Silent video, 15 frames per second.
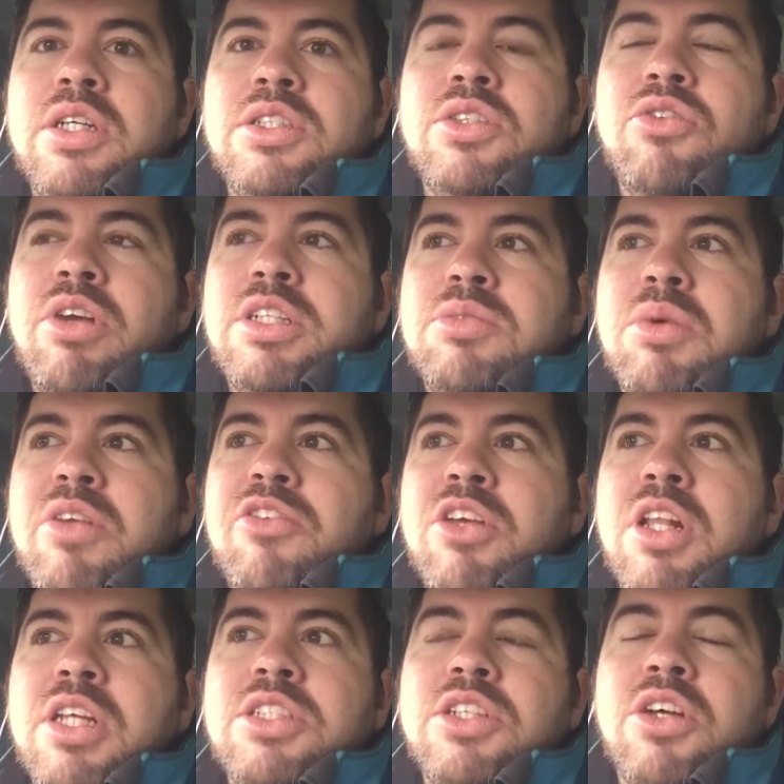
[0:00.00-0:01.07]
raise money for
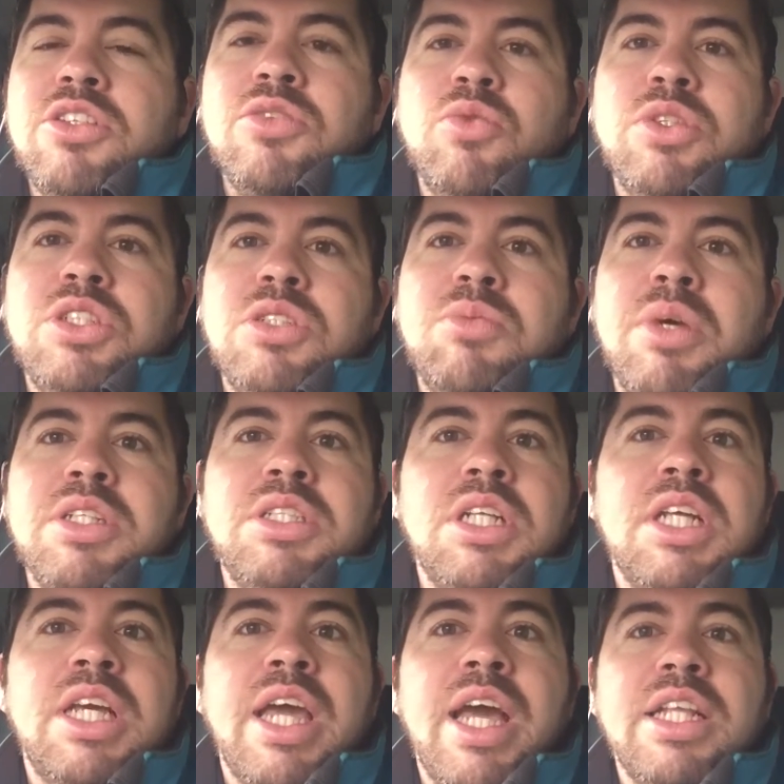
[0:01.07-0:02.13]
CLIC Sergeant, which is
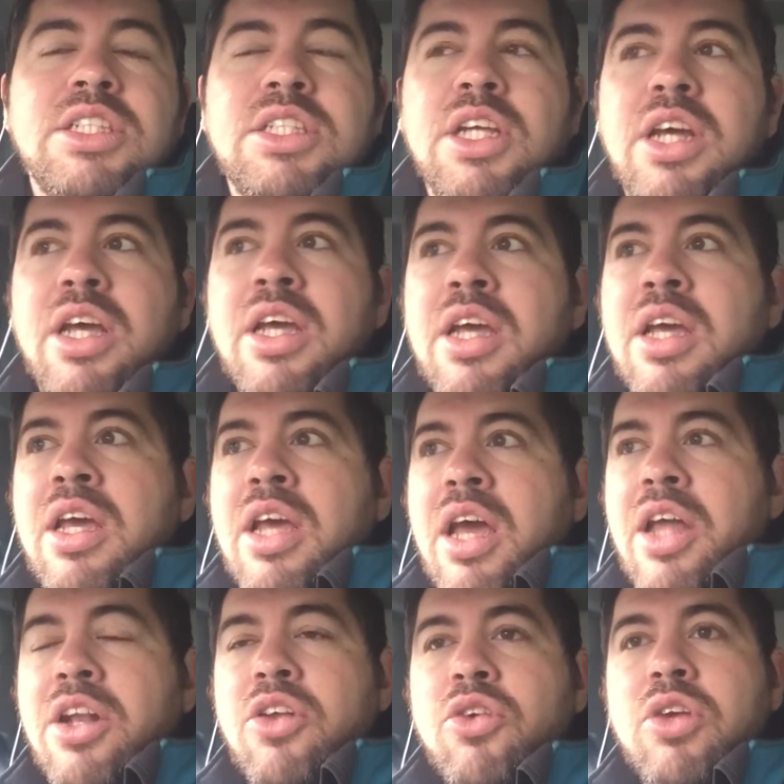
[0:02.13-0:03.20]
basically cancer
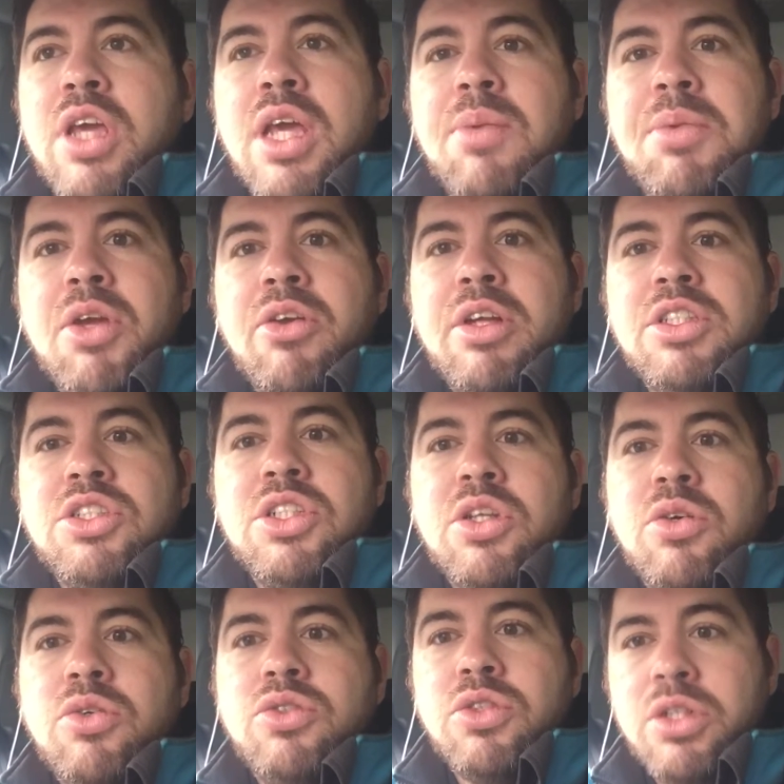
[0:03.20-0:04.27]
and leukemia in
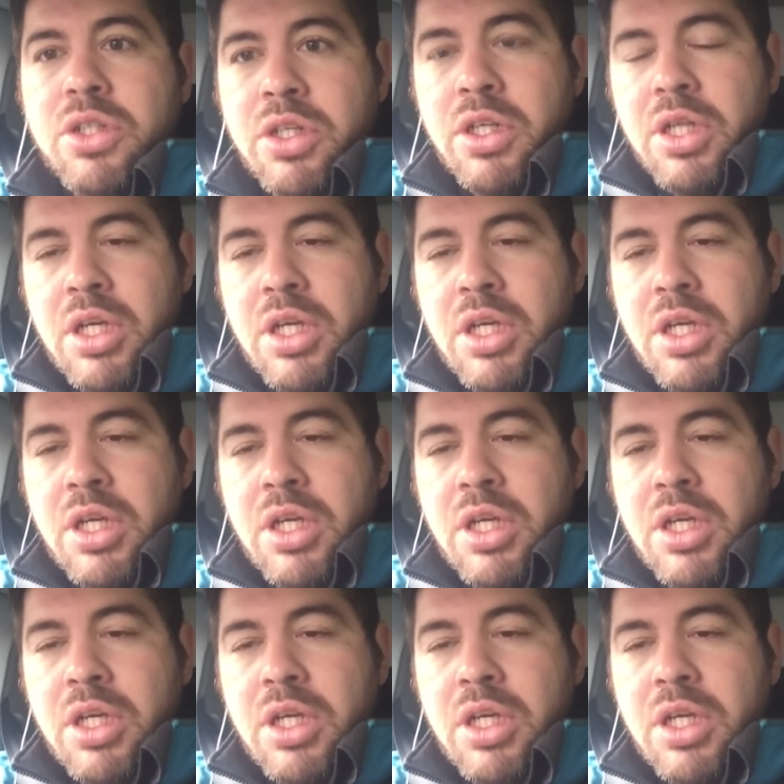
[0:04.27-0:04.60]
children.